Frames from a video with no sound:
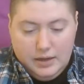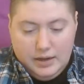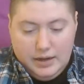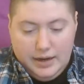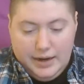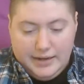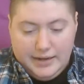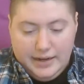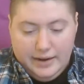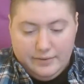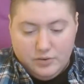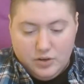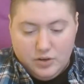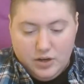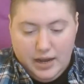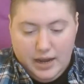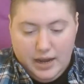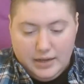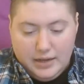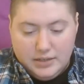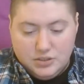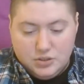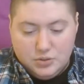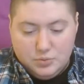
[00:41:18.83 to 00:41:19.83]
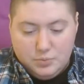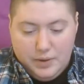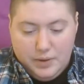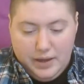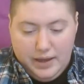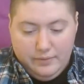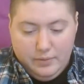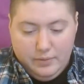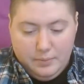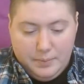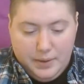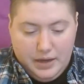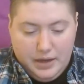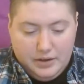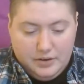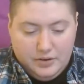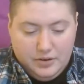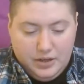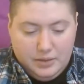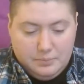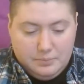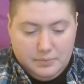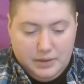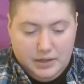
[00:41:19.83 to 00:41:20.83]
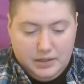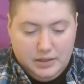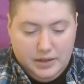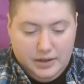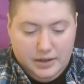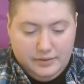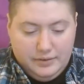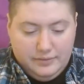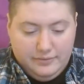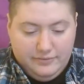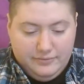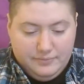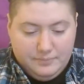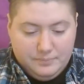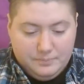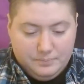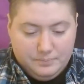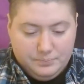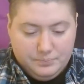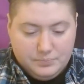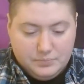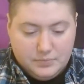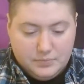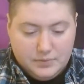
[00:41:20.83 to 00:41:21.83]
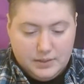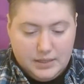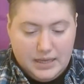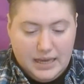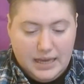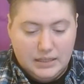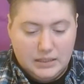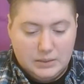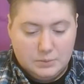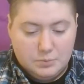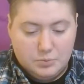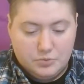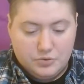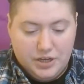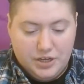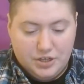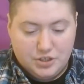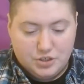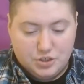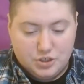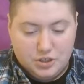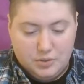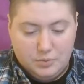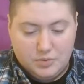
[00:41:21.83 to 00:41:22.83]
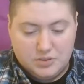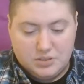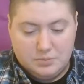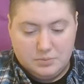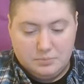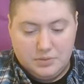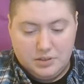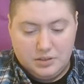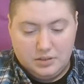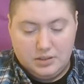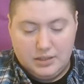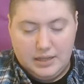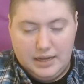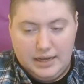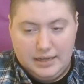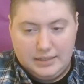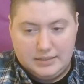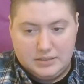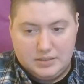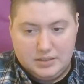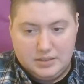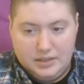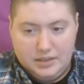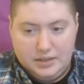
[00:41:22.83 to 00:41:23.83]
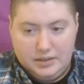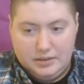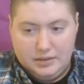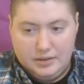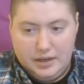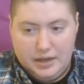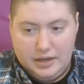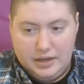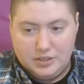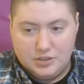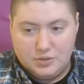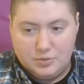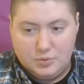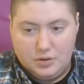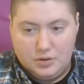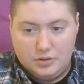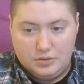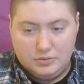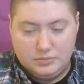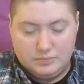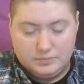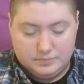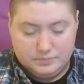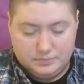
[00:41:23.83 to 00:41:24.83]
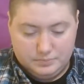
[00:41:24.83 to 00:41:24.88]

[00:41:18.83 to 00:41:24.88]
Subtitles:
I'd never had to wave a banner in my life. Gay liberation was a middle class thing. End quote.